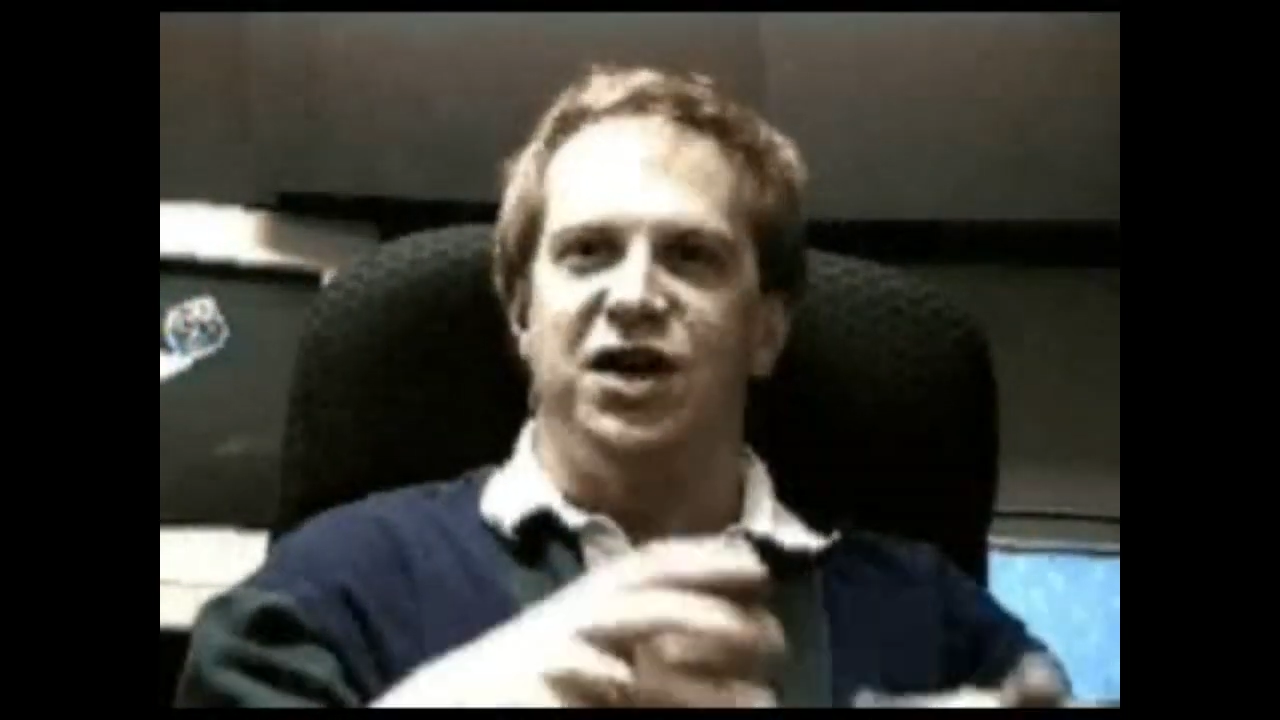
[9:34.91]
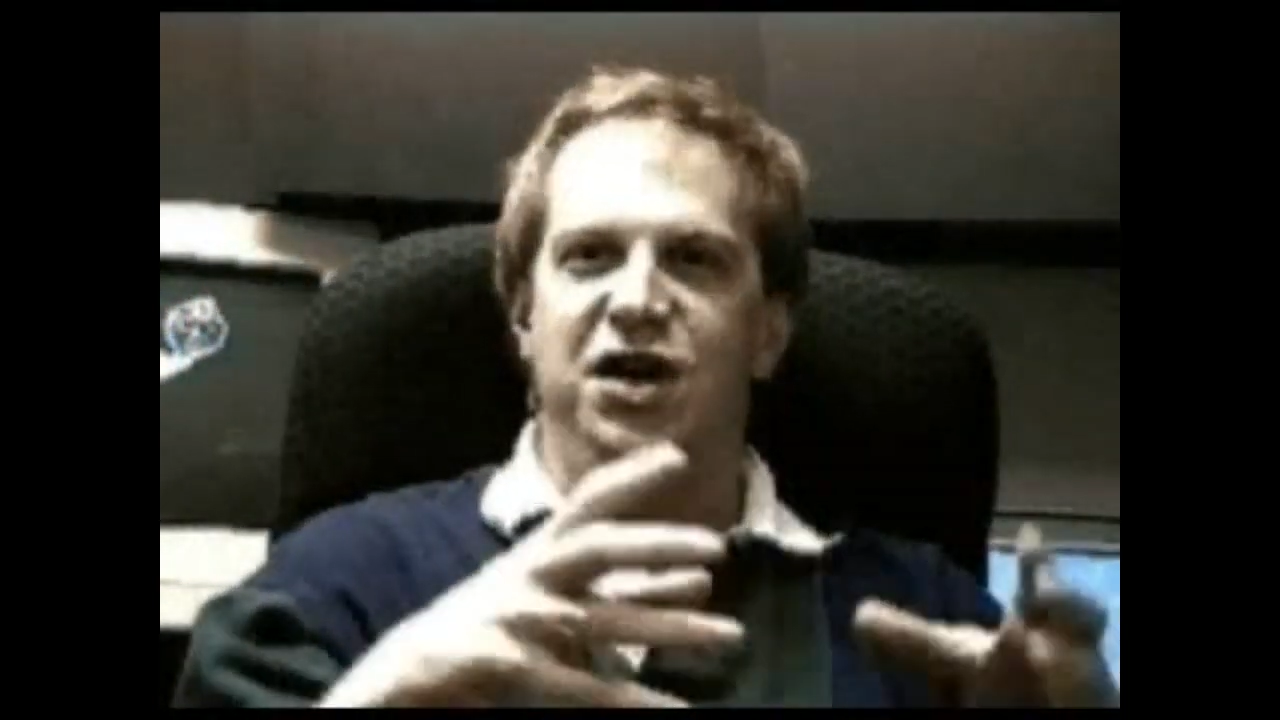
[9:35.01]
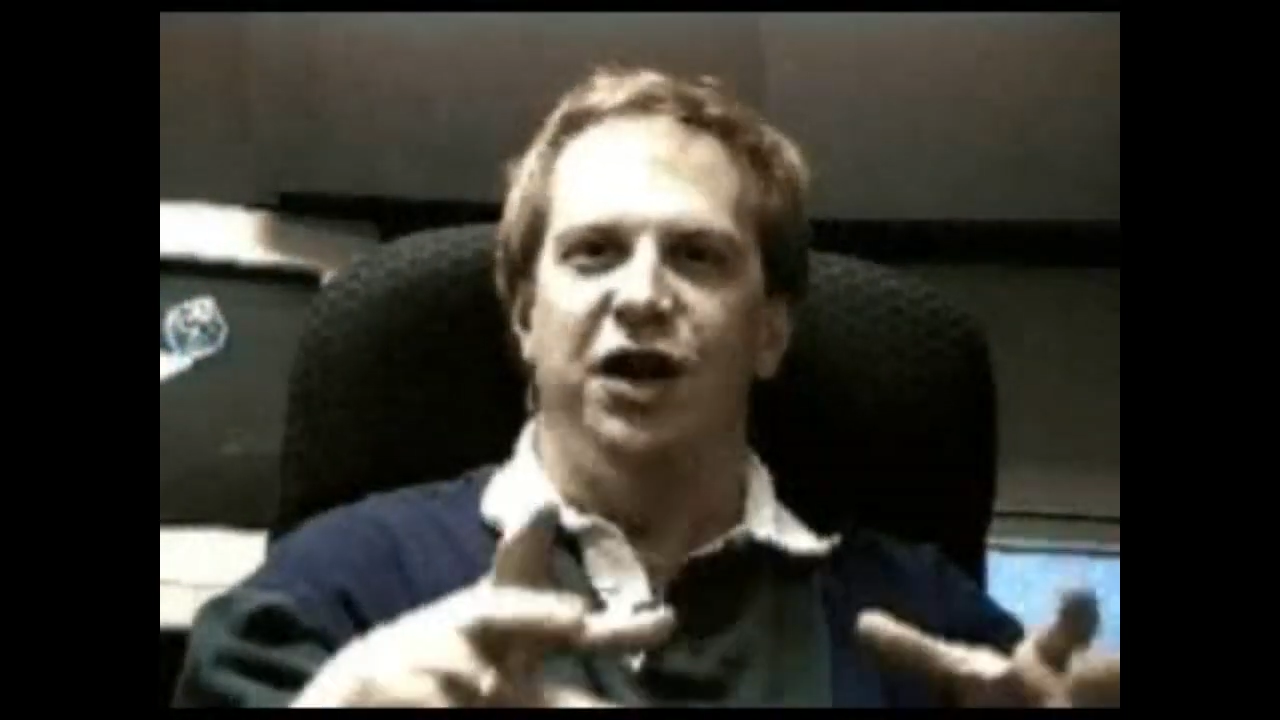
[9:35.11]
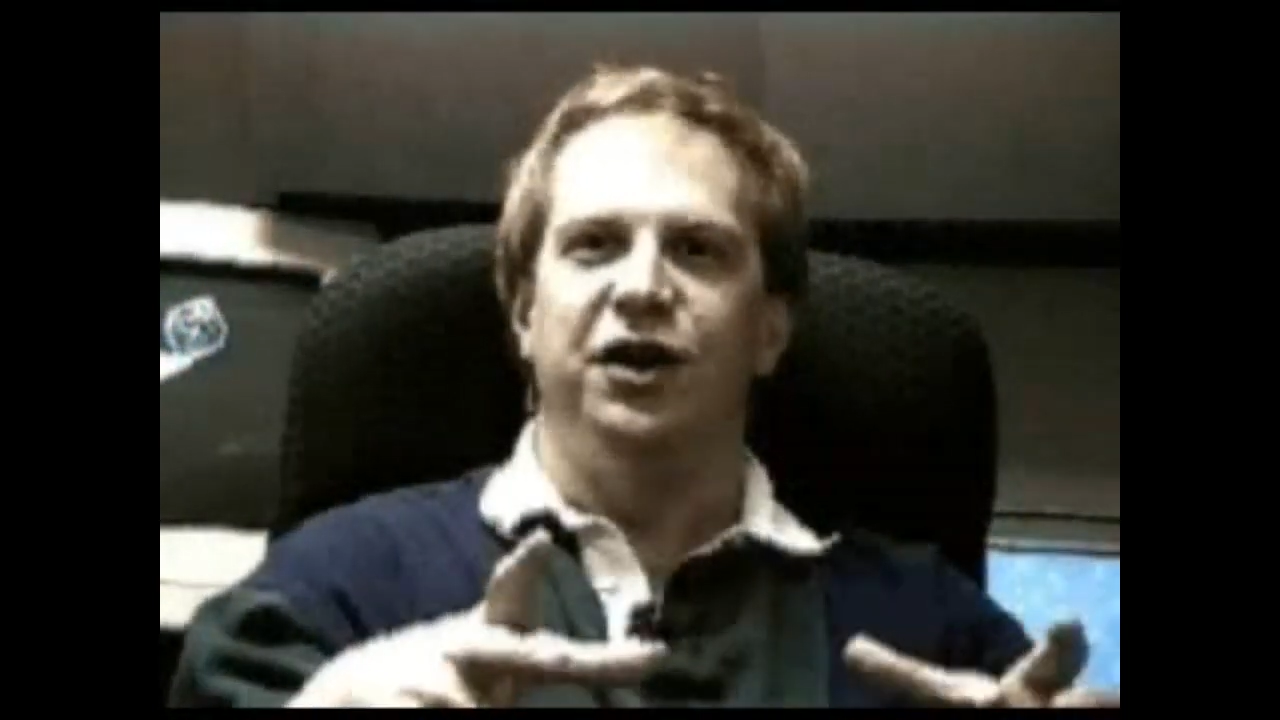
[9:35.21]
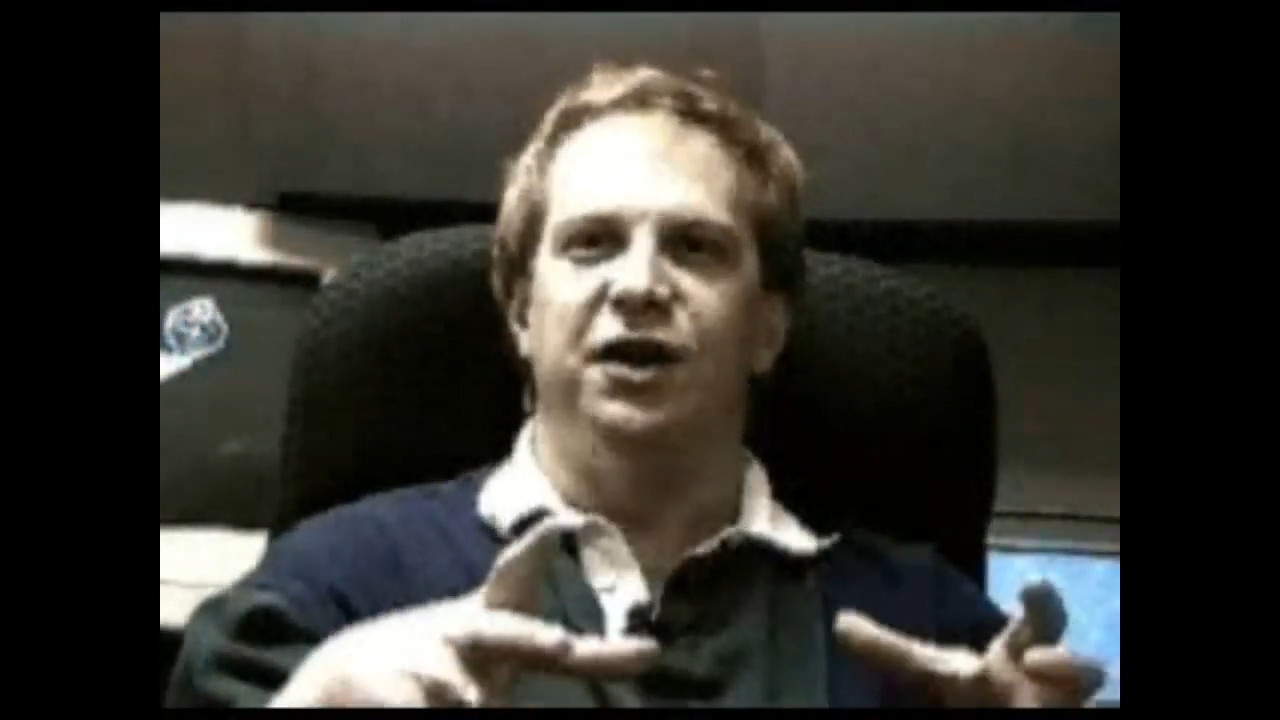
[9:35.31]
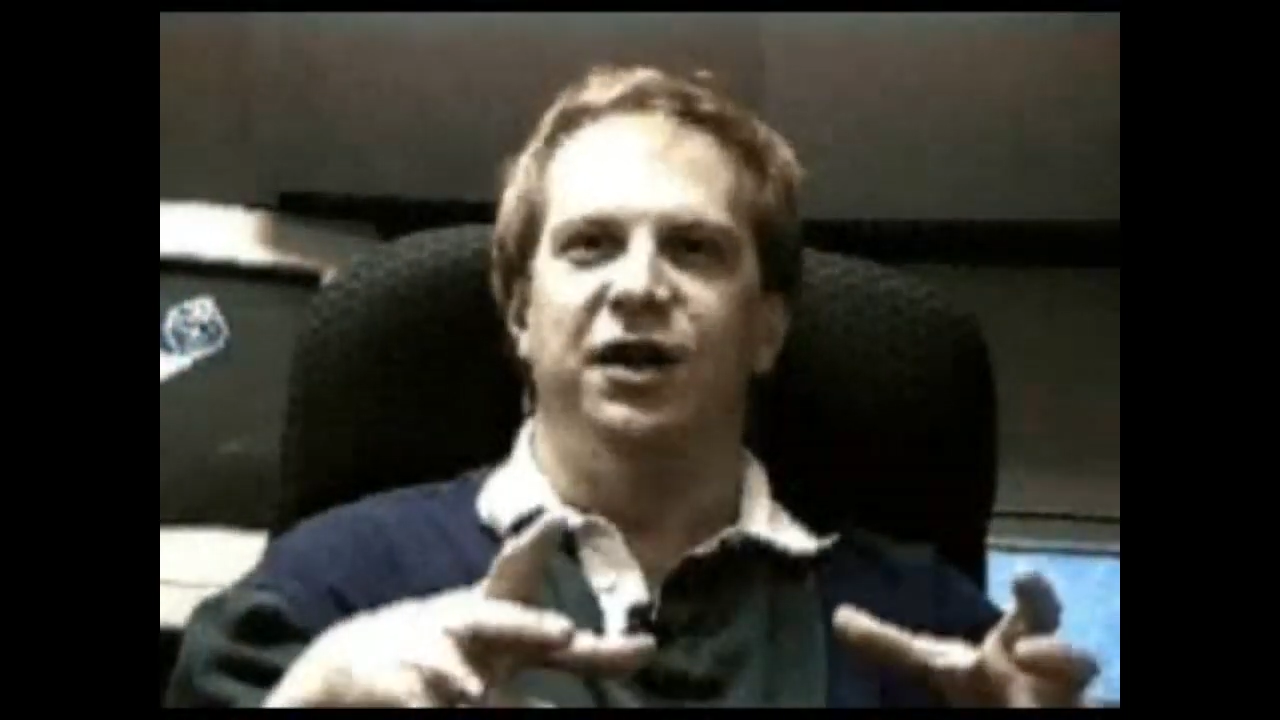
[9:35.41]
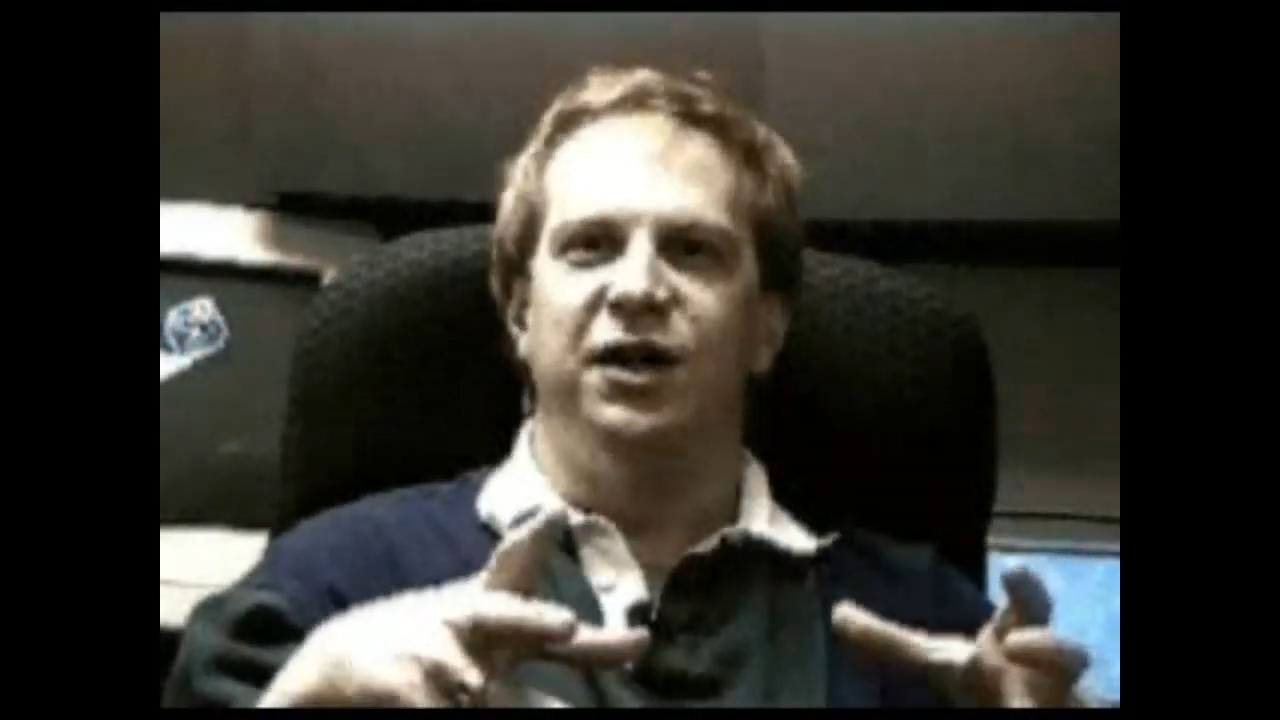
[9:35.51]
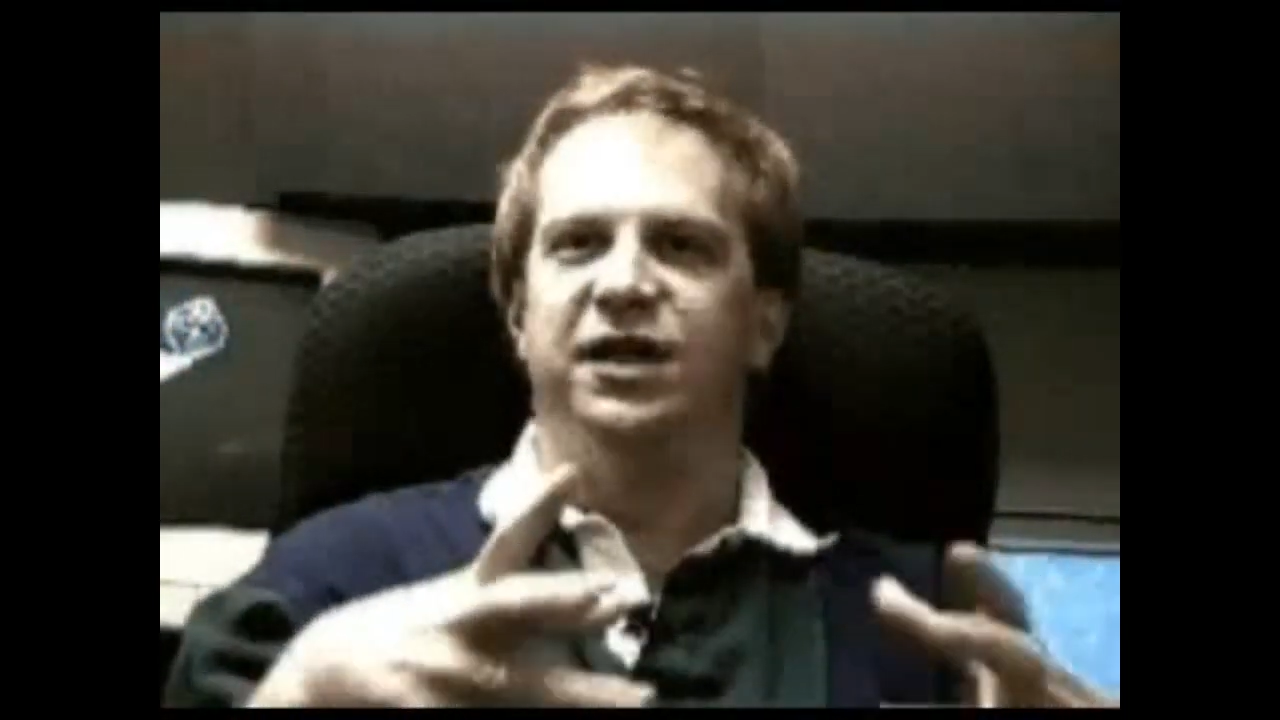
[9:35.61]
another